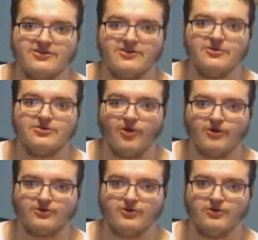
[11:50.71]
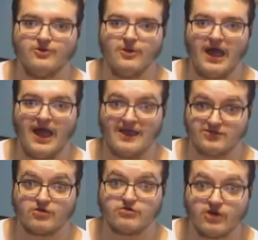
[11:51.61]
to use Doctor Who
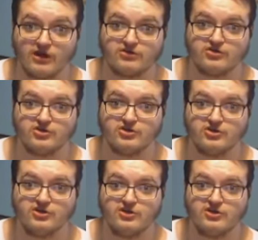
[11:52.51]
as a crutch.